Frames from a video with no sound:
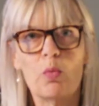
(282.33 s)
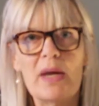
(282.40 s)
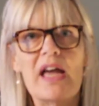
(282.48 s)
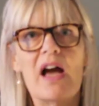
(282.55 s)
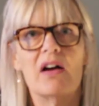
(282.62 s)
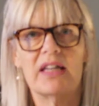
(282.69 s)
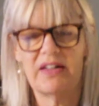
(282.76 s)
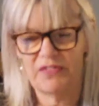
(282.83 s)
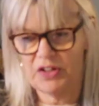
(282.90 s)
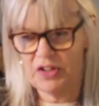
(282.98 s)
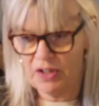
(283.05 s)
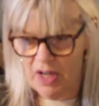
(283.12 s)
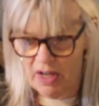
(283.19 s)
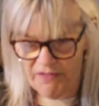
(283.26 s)
are
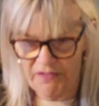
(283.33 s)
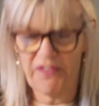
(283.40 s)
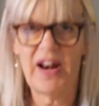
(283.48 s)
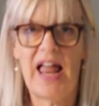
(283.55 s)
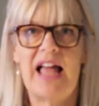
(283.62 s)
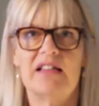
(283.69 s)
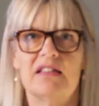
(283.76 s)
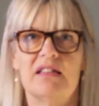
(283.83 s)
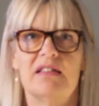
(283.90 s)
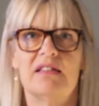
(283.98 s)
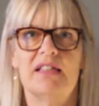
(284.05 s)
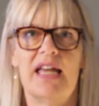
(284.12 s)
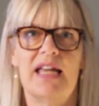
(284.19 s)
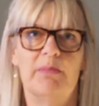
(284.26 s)
given a flat
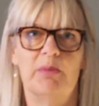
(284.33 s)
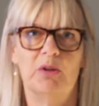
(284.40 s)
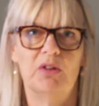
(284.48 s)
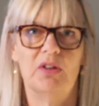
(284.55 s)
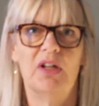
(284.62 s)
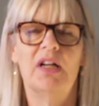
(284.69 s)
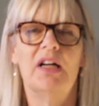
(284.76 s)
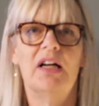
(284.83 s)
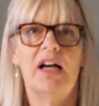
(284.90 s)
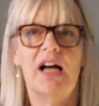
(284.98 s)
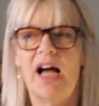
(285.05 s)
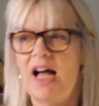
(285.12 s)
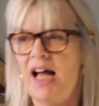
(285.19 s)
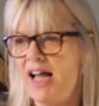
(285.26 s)
table,
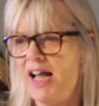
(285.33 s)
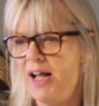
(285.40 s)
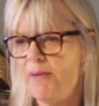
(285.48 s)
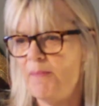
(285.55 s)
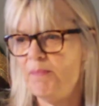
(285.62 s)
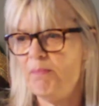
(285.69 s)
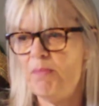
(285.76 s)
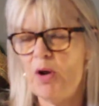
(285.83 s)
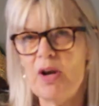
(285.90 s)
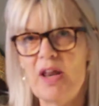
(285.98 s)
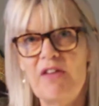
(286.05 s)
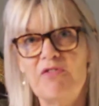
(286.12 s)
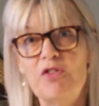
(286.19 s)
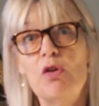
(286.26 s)
but
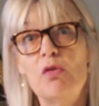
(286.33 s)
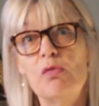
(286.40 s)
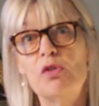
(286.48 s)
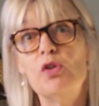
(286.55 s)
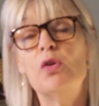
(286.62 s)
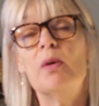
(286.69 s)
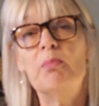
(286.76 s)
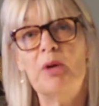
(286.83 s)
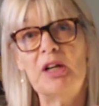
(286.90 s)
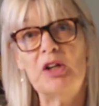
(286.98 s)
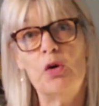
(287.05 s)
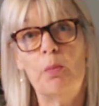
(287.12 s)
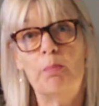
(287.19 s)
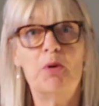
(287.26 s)
if you can bring
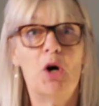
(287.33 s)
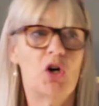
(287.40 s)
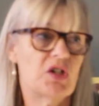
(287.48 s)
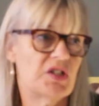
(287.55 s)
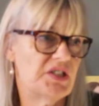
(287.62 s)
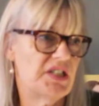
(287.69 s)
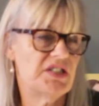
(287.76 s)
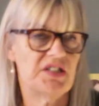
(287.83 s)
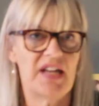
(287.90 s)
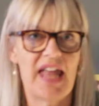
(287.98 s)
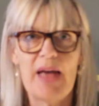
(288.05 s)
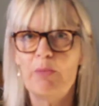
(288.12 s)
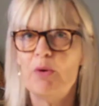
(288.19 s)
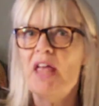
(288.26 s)
your boxes
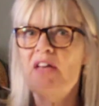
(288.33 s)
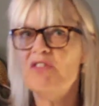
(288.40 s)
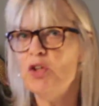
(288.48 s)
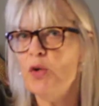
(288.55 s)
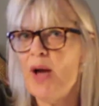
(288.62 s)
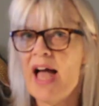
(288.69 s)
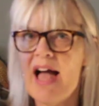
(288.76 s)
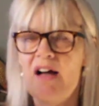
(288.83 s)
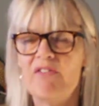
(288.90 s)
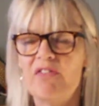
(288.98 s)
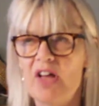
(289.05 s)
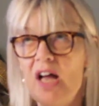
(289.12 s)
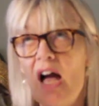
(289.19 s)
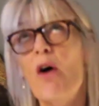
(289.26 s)
and whatever you
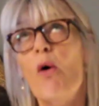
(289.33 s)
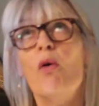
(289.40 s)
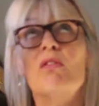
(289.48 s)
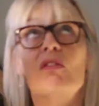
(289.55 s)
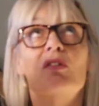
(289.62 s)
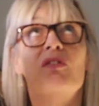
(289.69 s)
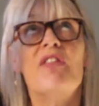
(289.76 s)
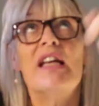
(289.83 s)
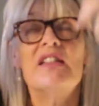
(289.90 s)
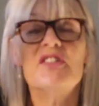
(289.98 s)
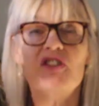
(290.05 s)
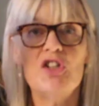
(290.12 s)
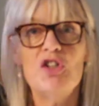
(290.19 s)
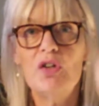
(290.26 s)
have, or
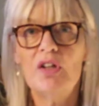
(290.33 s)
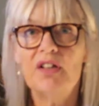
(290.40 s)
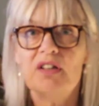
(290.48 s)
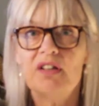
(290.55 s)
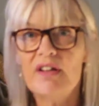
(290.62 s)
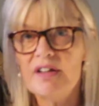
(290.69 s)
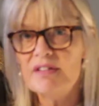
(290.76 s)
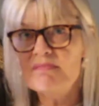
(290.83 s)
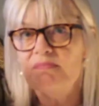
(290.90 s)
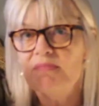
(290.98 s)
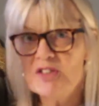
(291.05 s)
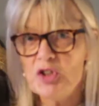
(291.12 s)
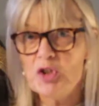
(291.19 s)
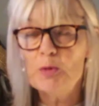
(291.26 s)
things that you can
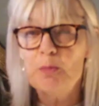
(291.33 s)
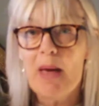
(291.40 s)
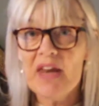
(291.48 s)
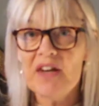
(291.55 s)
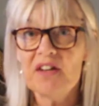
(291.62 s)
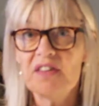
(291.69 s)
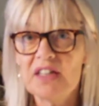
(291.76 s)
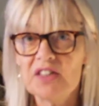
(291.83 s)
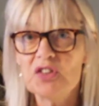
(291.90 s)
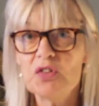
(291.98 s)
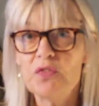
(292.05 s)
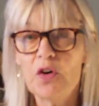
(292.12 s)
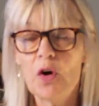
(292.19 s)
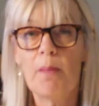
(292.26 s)
suspend things
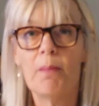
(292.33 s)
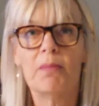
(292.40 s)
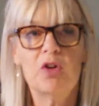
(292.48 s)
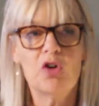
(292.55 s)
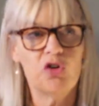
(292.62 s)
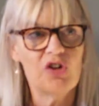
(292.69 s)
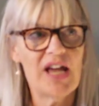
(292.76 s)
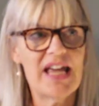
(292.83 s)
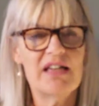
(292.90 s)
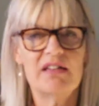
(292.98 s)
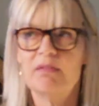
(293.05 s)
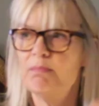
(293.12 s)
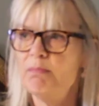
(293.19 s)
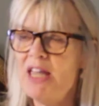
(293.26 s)
from,
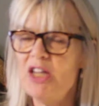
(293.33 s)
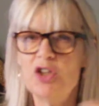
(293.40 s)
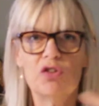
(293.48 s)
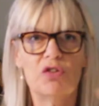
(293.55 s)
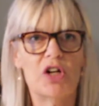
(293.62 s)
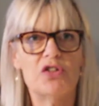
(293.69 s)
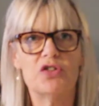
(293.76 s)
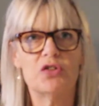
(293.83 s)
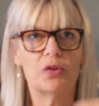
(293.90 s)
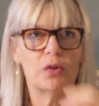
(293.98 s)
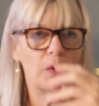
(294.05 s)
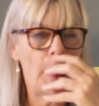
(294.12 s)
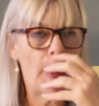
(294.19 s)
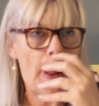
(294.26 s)
make your own
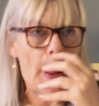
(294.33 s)
stall,